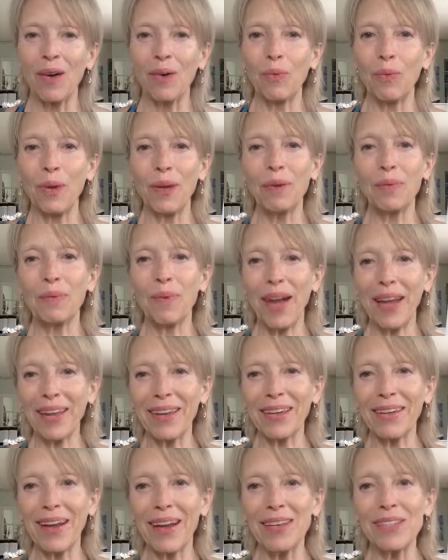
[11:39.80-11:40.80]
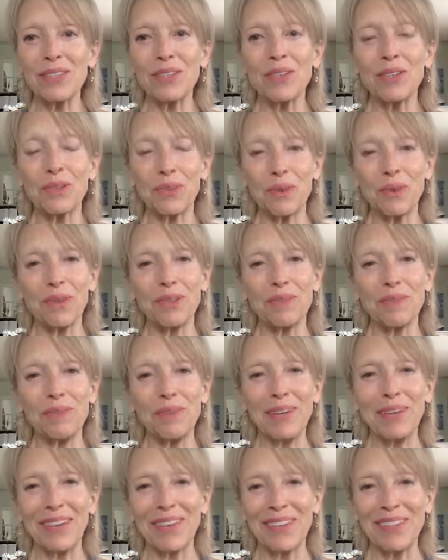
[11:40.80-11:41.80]
we recognize the truth
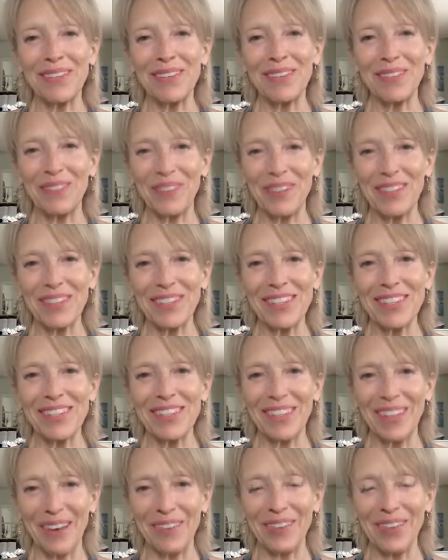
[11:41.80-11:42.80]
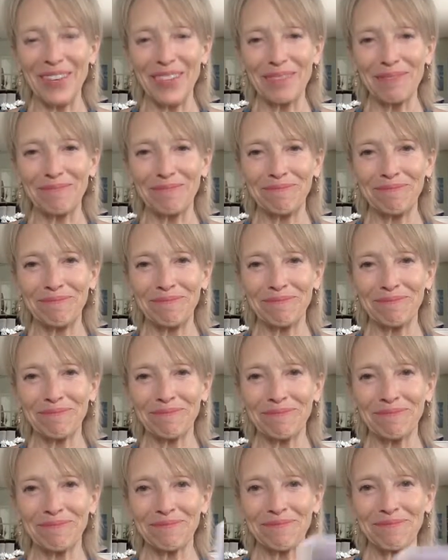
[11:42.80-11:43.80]
because it feels loving.
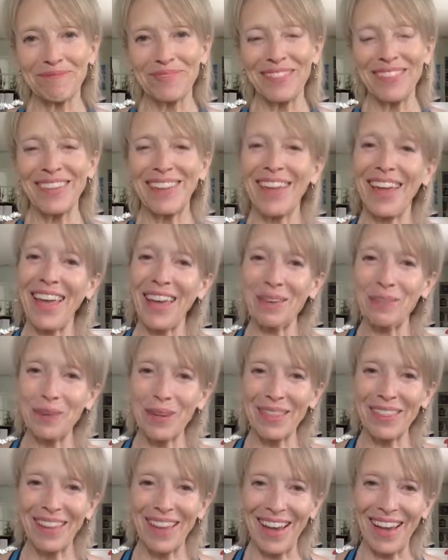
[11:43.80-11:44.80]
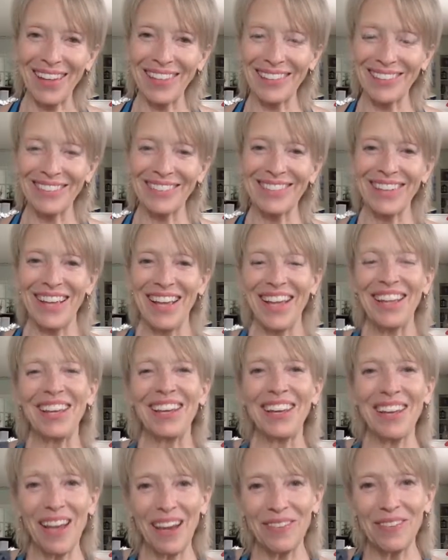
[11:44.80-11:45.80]
And with that,
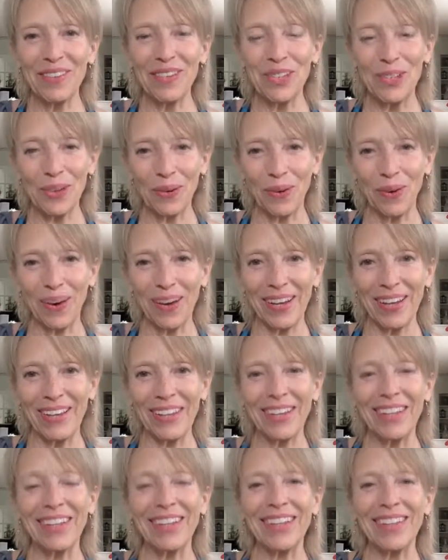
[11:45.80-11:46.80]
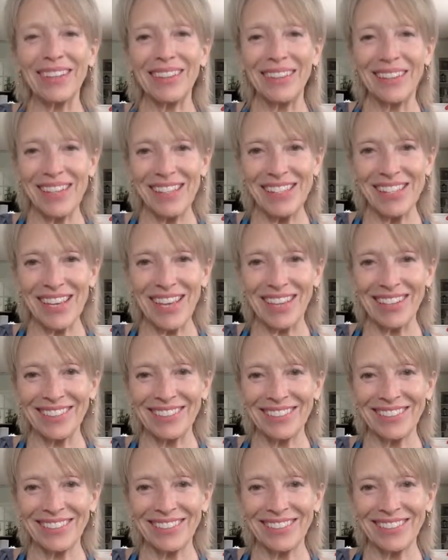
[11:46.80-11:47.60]
love and joy, Lisa.